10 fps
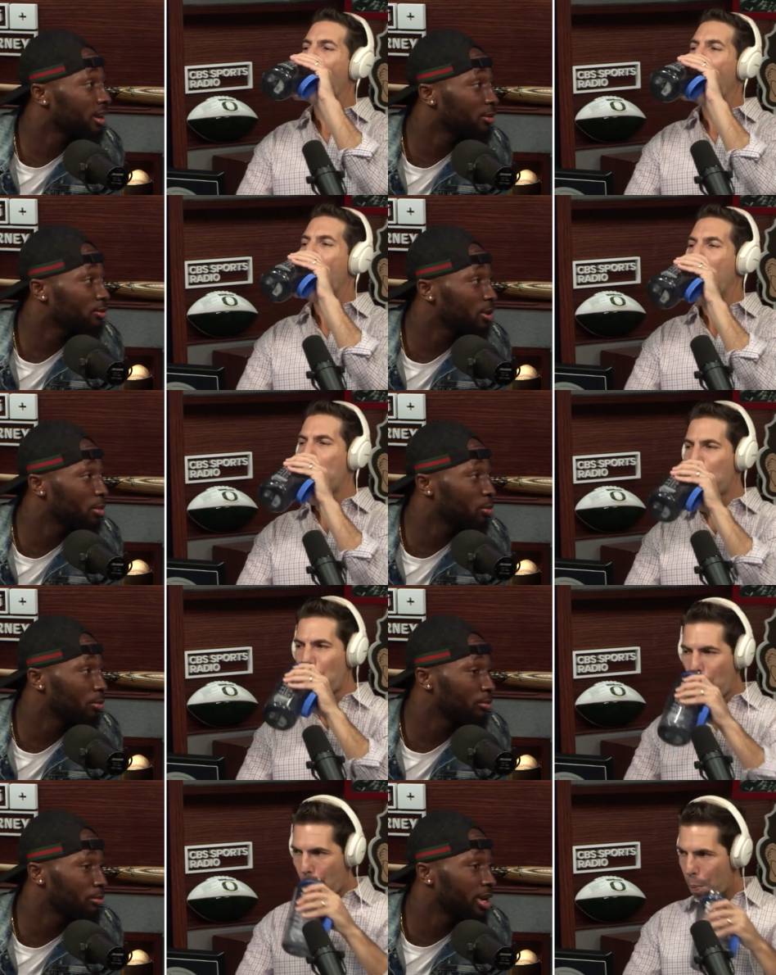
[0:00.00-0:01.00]
Speaker 1: that from him
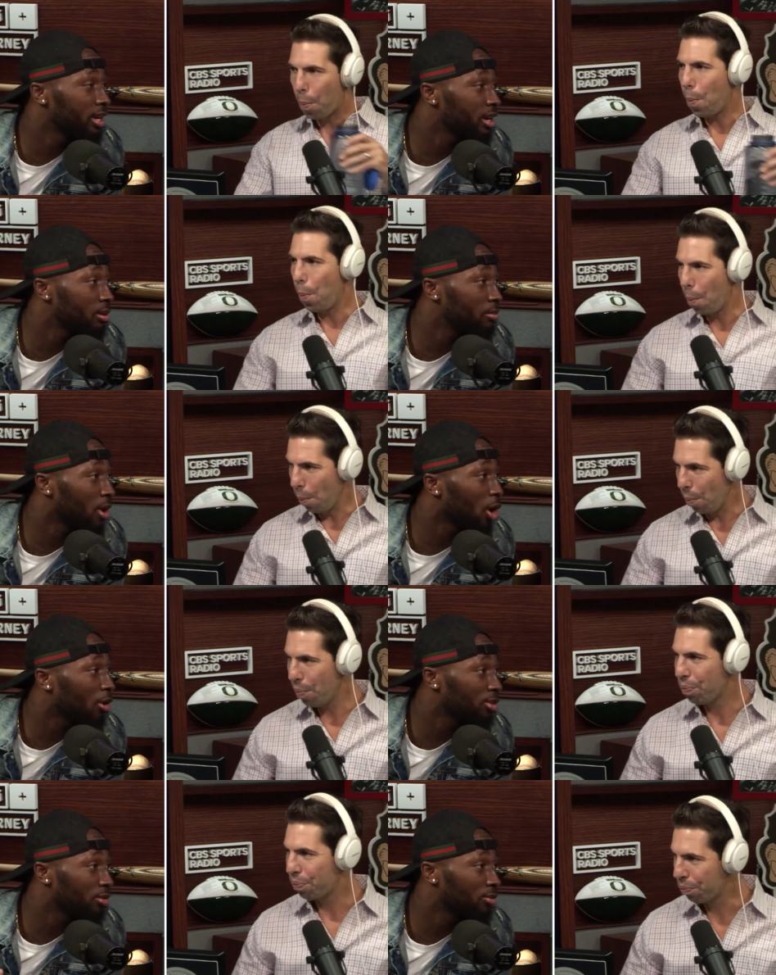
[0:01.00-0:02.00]
meeting him
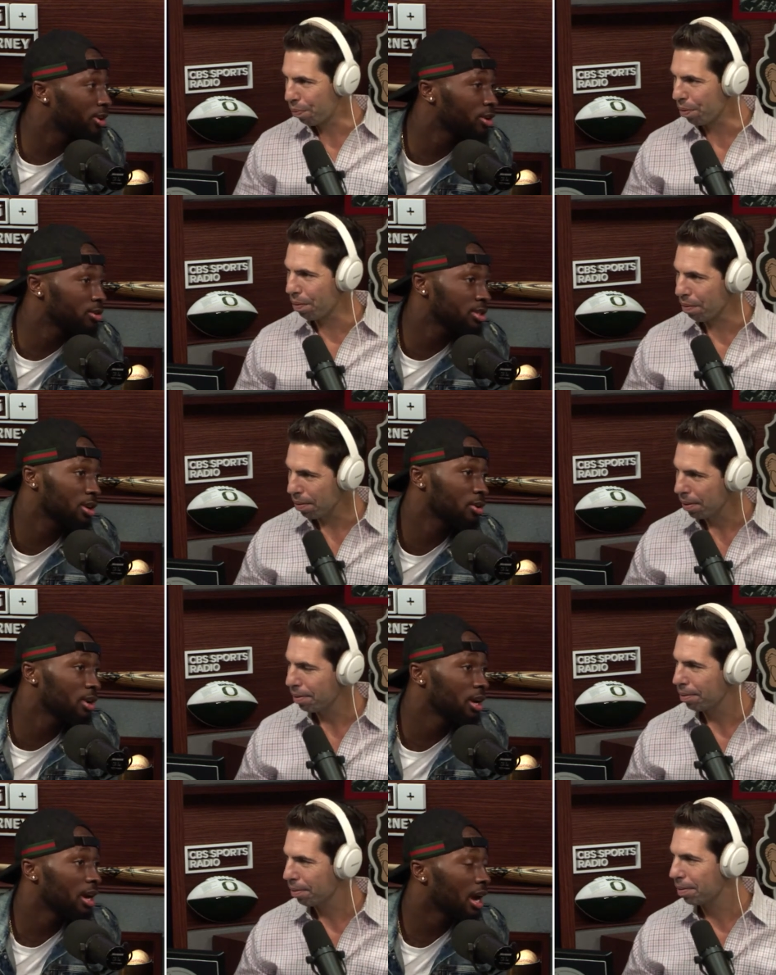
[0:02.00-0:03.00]
off the field. So
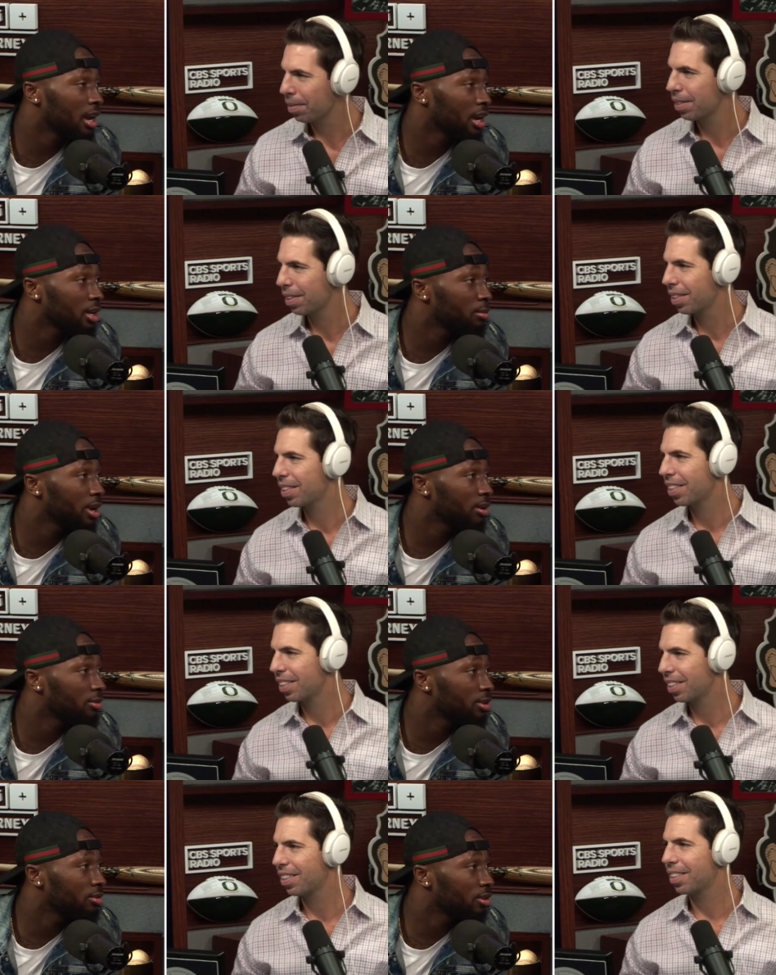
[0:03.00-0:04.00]
I like playing
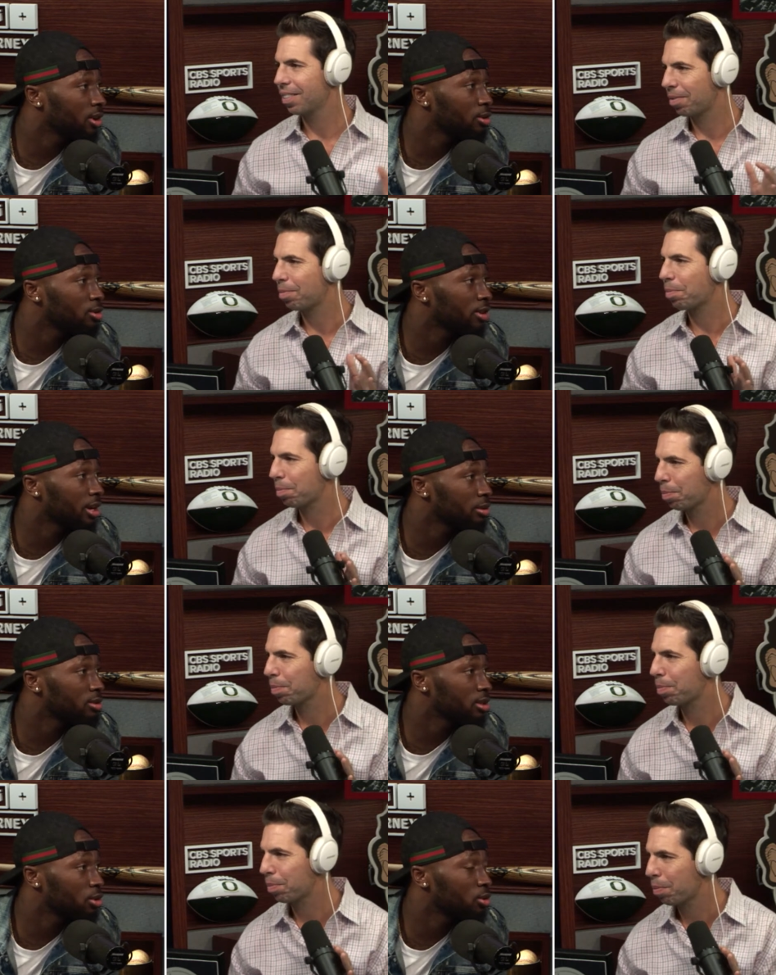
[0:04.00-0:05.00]
for for coach Reich. He
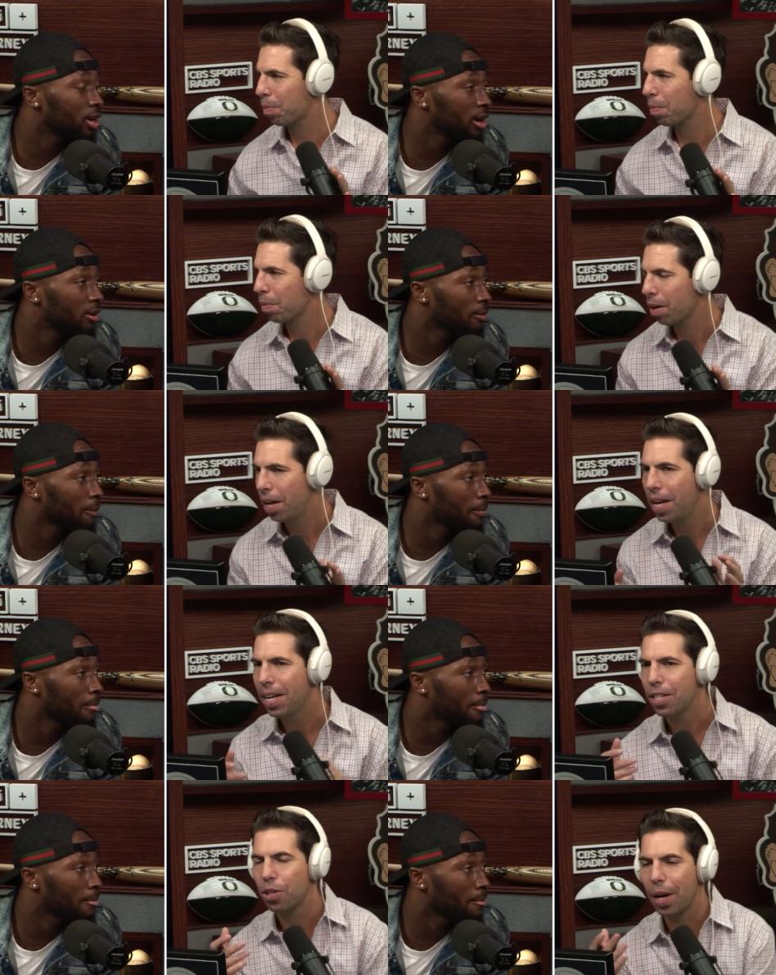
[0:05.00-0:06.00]
was a cool guy.
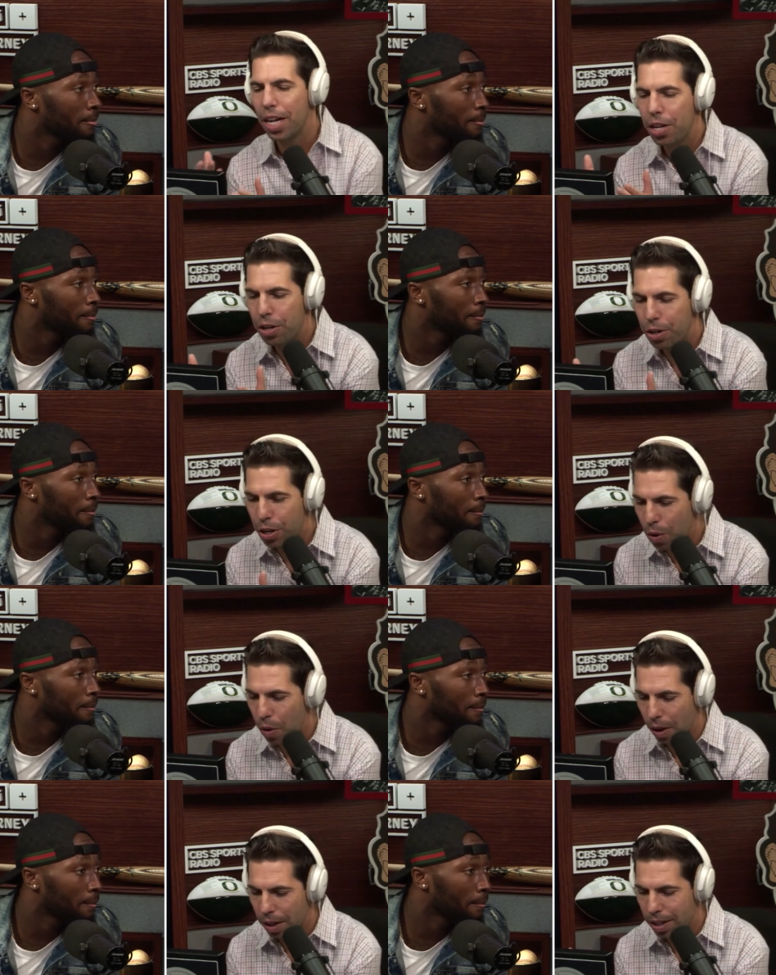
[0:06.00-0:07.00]
Speaker 2: So in New
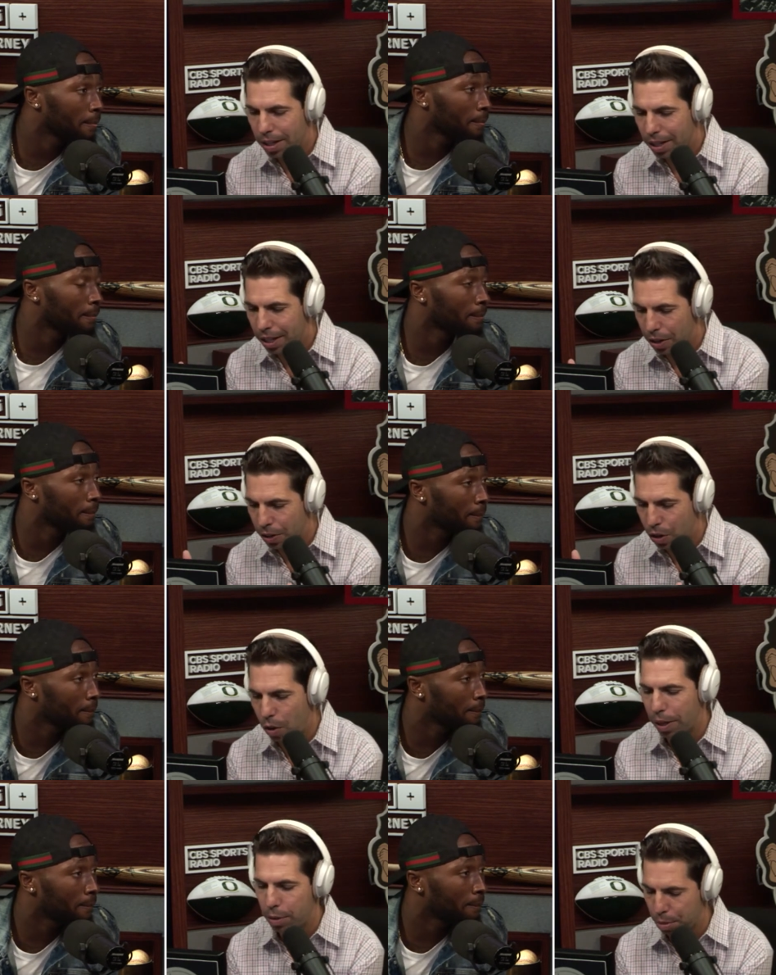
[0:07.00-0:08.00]
York, you know, there's
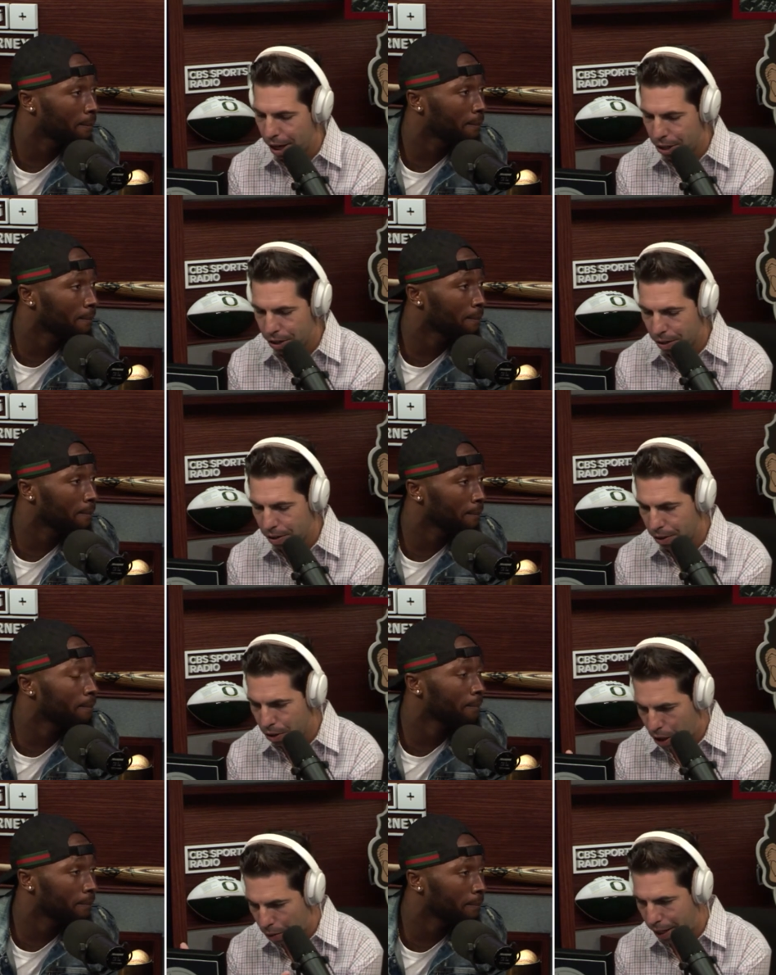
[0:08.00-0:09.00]
always pressure, there's
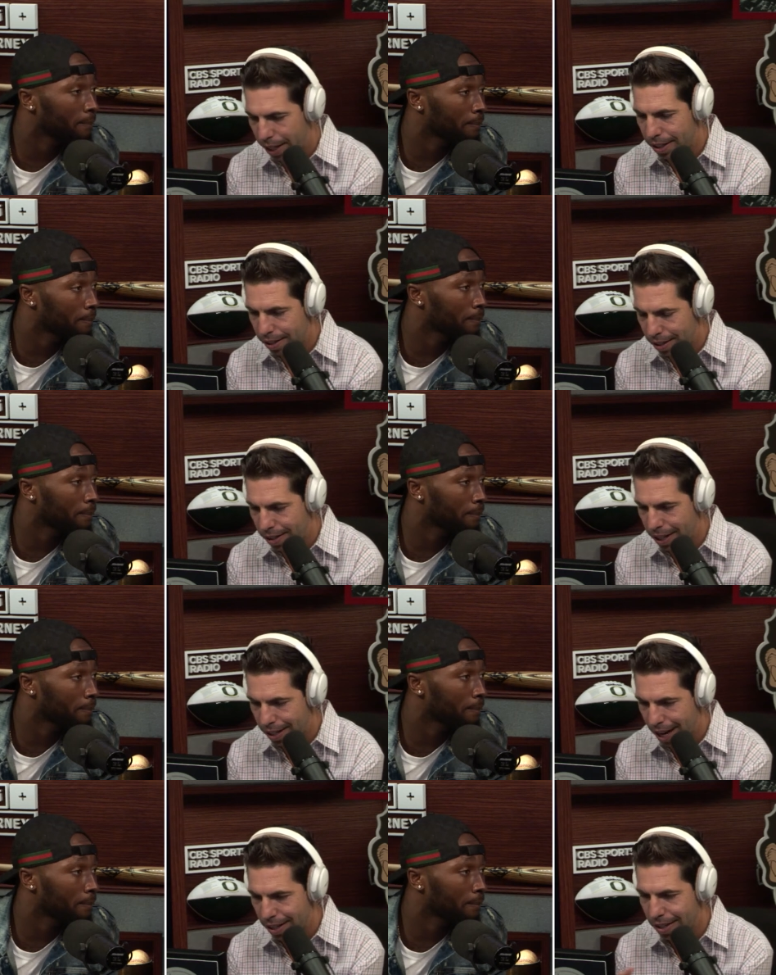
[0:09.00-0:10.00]
mm-hmm. always
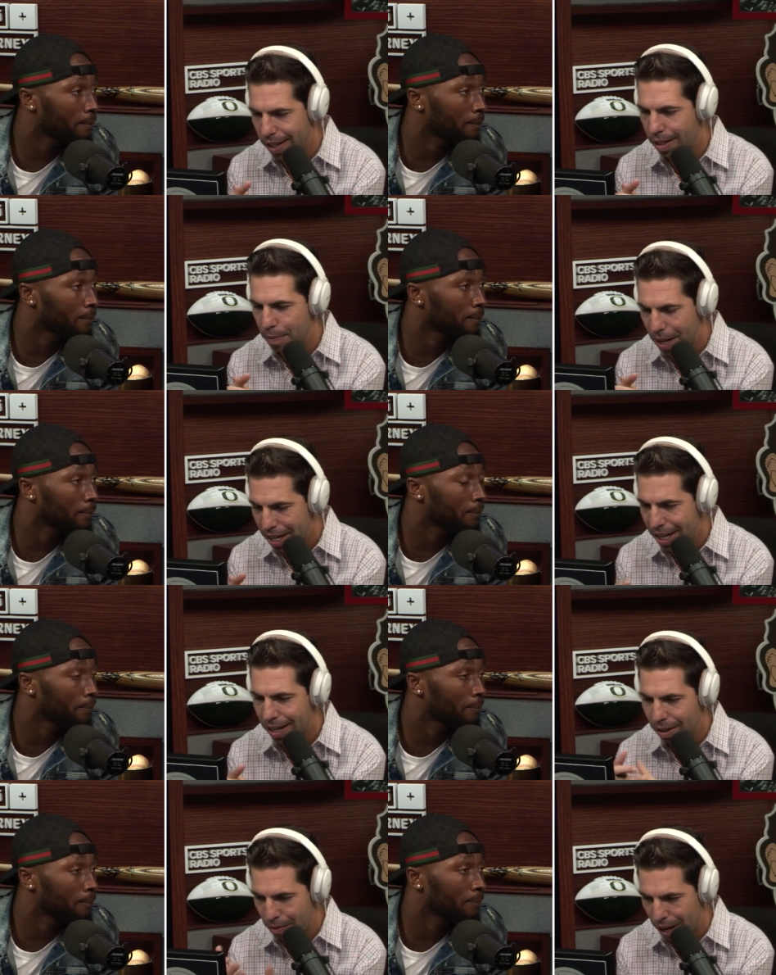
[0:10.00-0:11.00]
intensity, the media
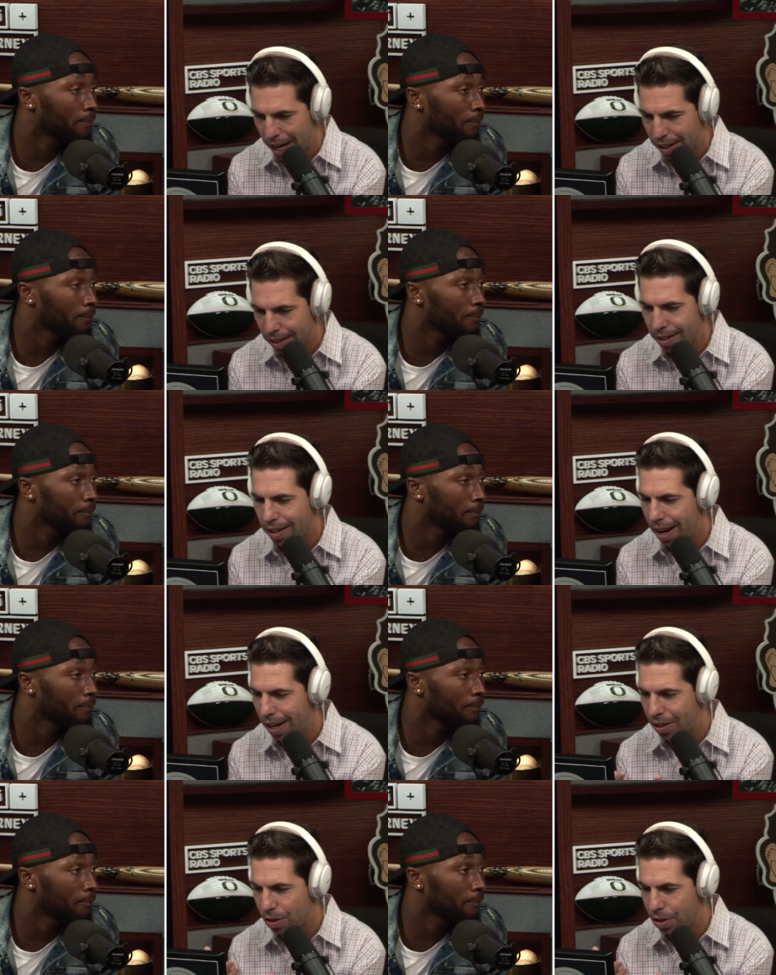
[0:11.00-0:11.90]
and the fans. And to